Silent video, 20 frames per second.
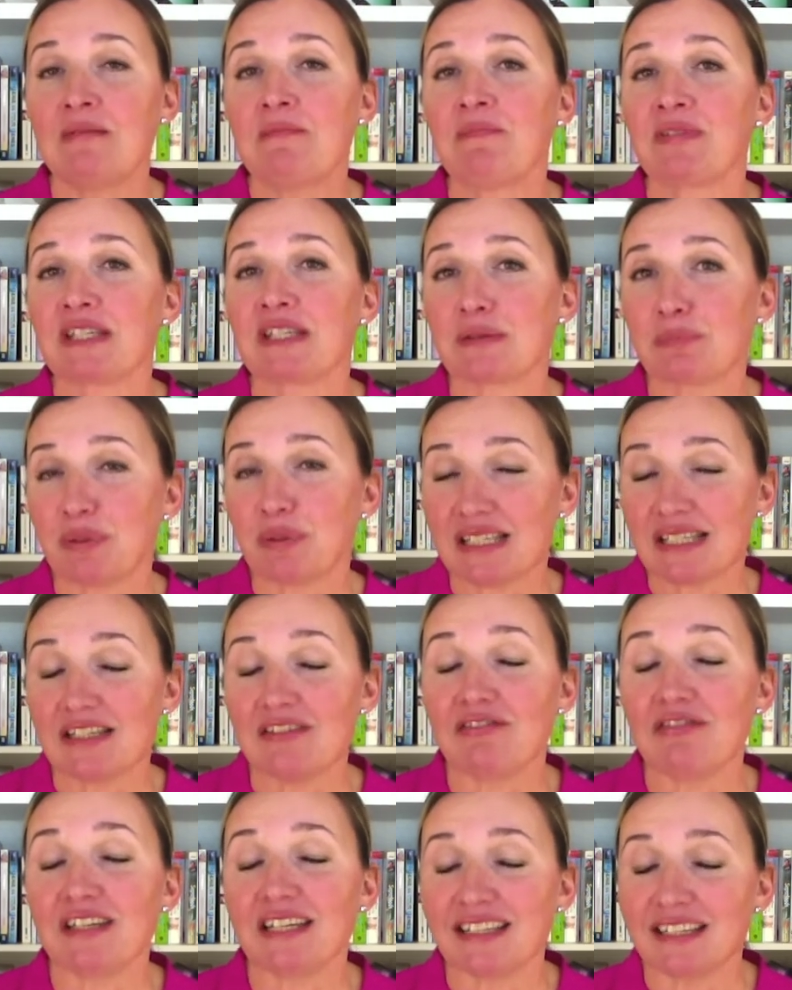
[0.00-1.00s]

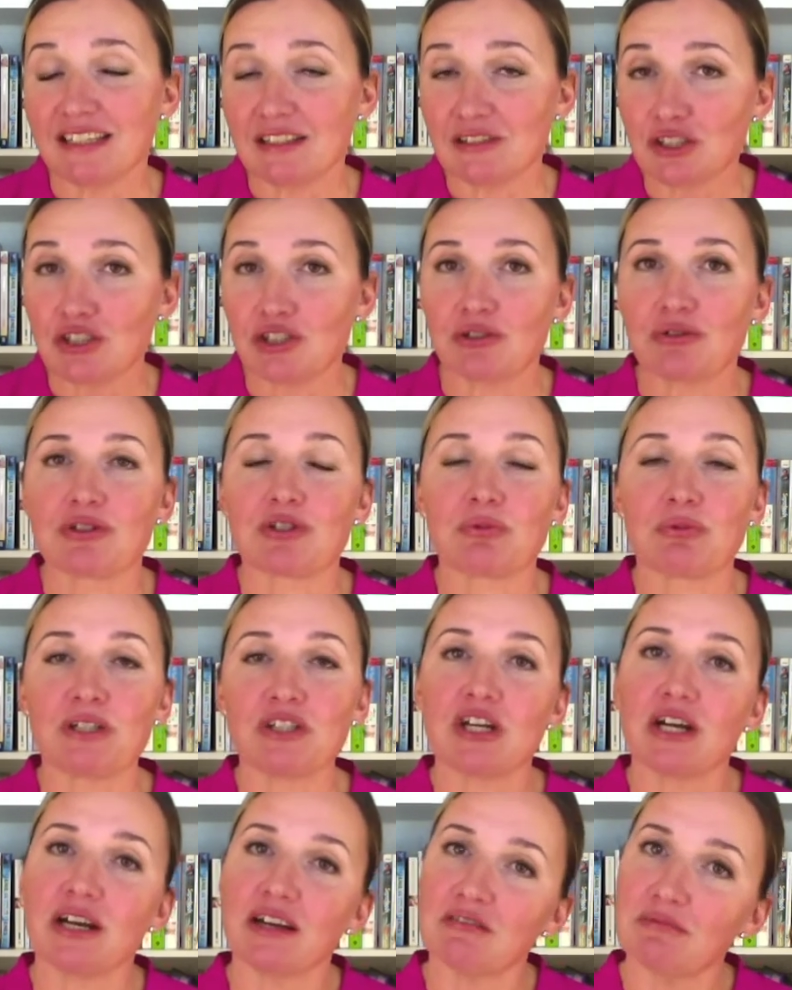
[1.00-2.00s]
specific issues which
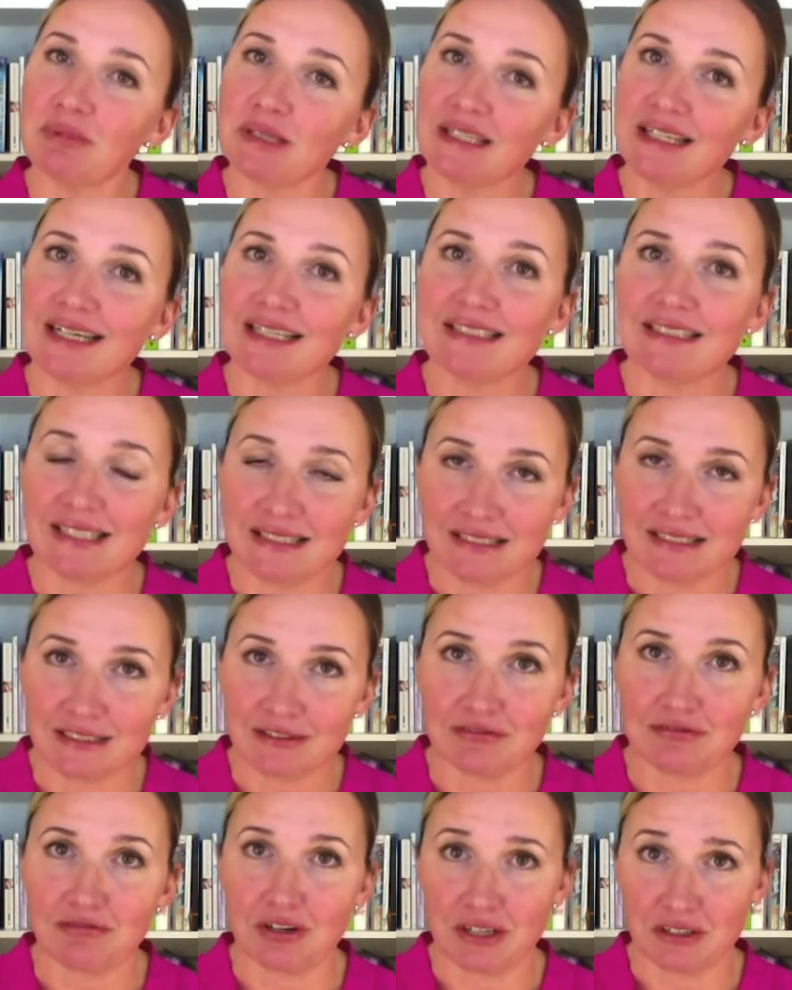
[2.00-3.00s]
have been
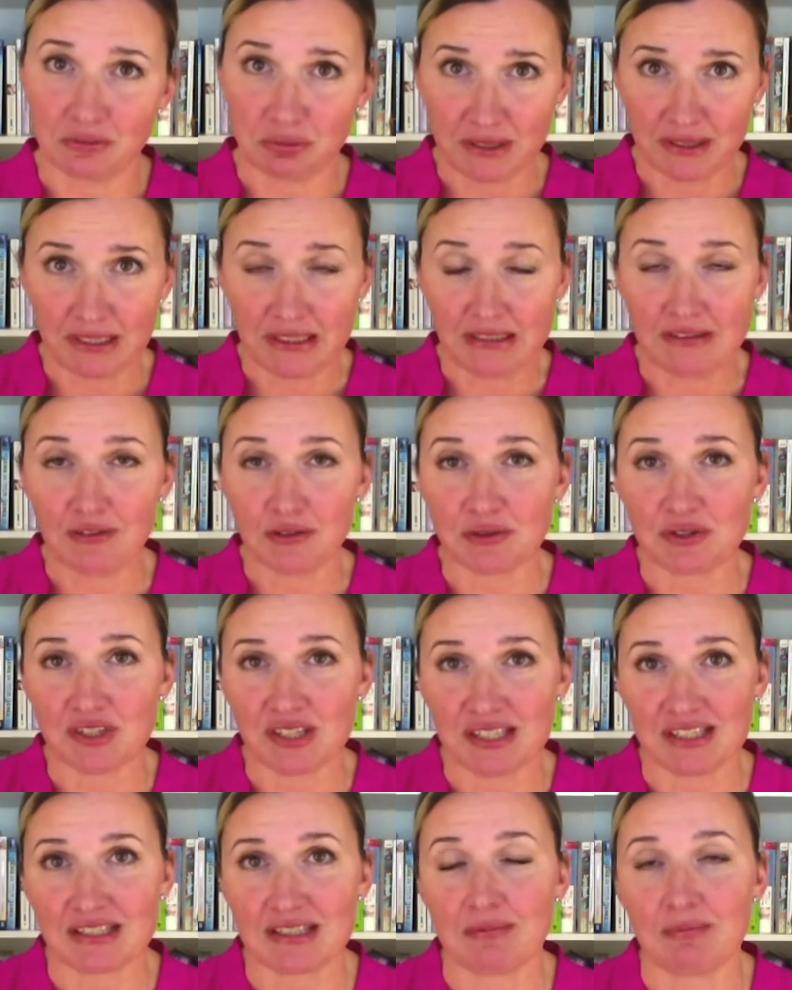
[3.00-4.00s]
identified within your
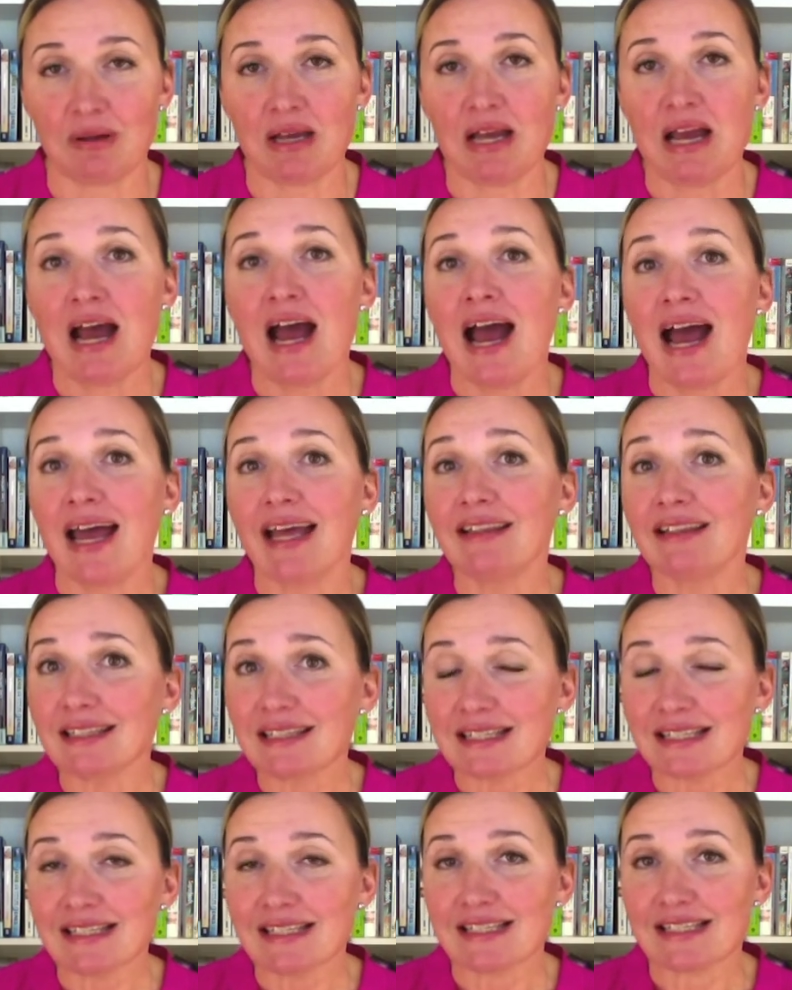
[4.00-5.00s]
system. And
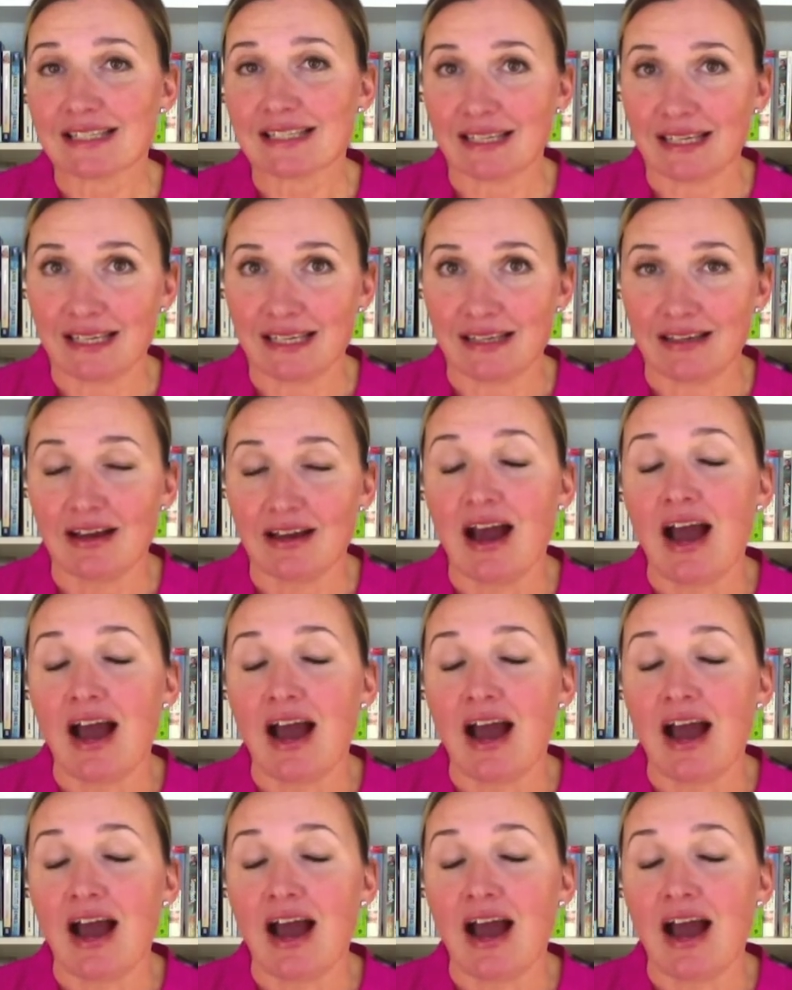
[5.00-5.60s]
this is key.